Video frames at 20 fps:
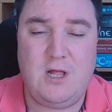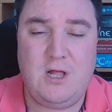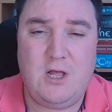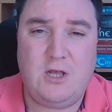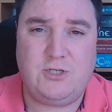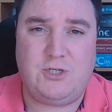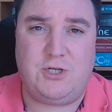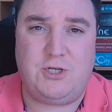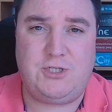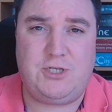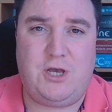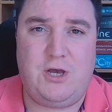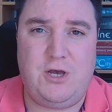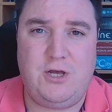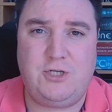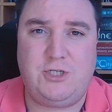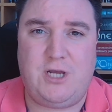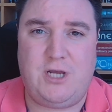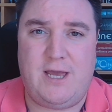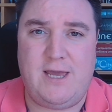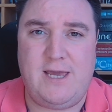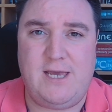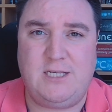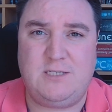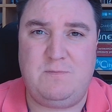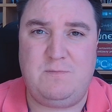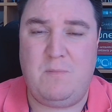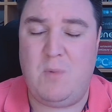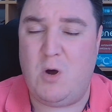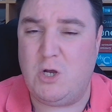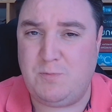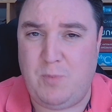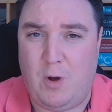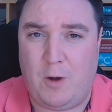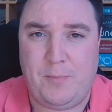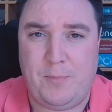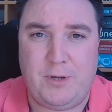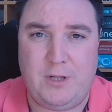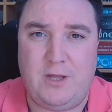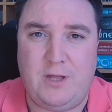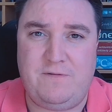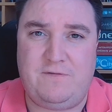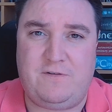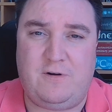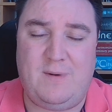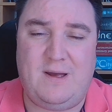So Scourge is most popular from,